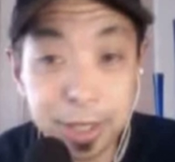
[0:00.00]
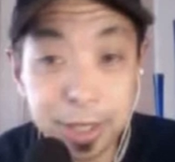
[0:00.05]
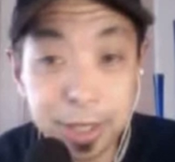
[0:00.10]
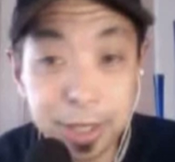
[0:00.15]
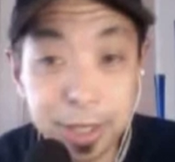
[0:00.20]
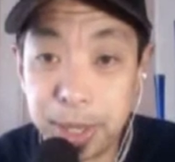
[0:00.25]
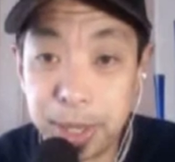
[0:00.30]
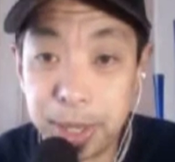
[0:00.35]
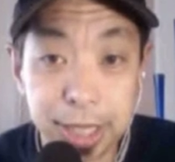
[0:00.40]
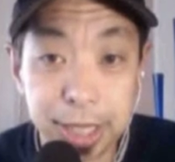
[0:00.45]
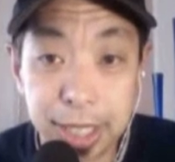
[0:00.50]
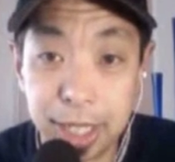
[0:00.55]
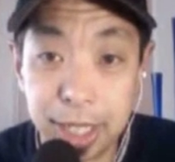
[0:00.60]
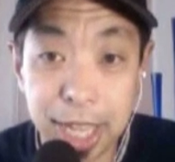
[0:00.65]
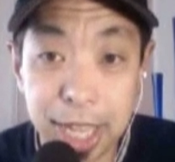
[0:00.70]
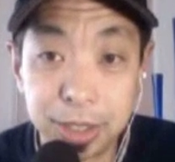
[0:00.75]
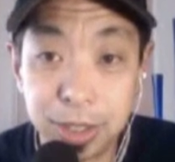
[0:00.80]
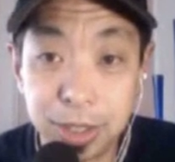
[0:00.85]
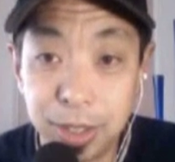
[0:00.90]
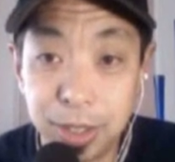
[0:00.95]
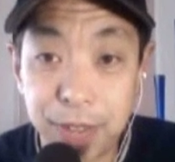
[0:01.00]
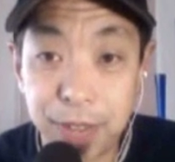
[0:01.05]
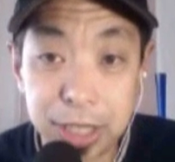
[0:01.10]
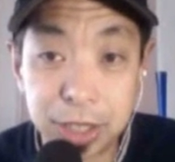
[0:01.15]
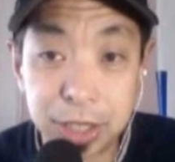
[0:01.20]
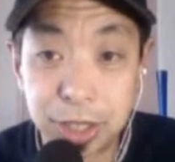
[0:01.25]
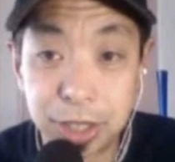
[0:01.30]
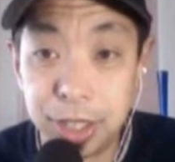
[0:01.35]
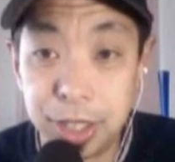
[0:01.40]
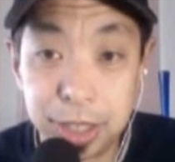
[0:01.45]
that allows you to
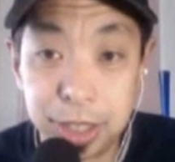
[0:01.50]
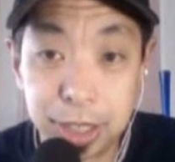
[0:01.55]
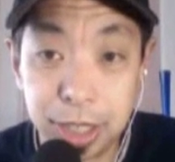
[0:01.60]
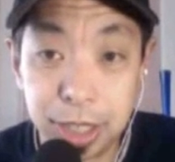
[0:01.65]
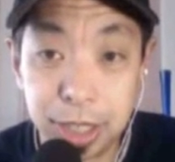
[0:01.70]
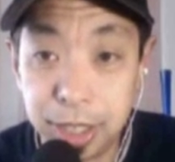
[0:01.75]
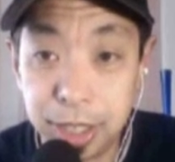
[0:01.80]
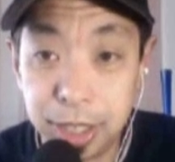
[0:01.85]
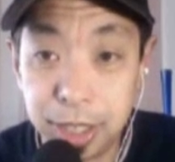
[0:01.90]
fast charge a